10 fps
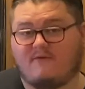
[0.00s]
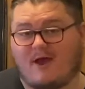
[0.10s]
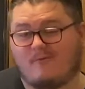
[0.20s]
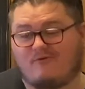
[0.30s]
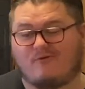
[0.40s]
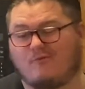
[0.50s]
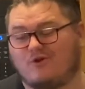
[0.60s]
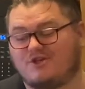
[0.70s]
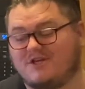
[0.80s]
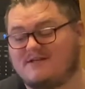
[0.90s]
I prefer more
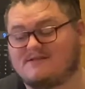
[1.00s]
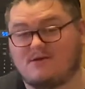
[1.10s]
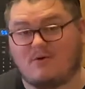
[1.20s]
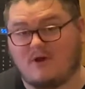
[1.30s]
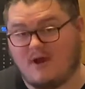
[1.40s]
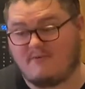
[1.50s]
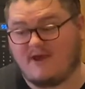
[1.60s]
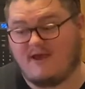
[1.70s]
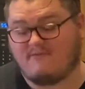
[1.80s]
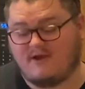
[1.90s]
cheese, so a cup and a
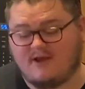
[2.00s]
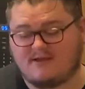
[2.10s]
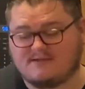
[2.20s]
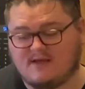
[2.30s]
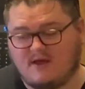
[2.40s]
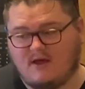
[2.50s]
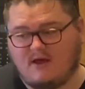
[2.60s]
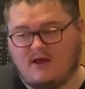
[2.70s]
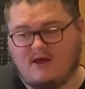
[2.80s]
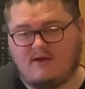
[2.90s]
half it is,
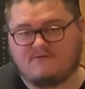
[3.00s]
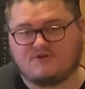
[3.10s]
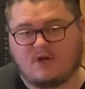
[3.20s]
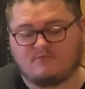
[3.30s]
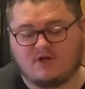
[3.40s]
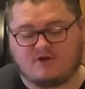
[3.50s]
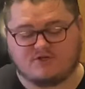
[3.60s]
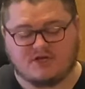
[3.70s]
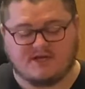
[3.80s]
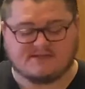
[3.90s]
of sharp cheddar
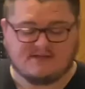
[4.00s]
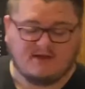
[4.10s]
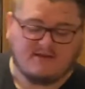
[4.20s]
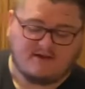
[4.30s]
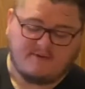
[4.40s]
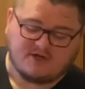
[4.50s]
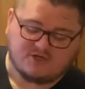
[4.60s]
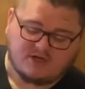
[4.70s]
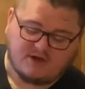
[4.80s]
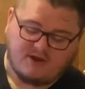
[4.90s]
cheese that I'm actually
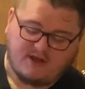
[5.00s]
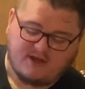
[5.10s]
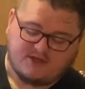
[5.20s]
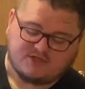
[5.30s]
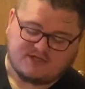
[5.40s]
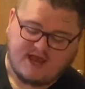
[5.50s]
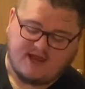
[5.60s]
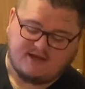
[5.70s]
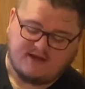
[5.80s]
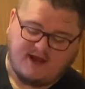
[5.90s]
going to go ahead and just add
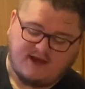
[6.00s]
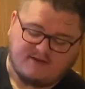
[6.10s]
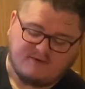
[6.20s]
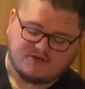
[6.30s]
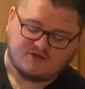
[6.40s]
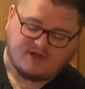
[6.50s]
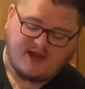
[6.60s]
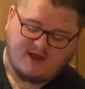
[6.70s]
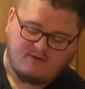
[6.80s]
to the egg mixture now.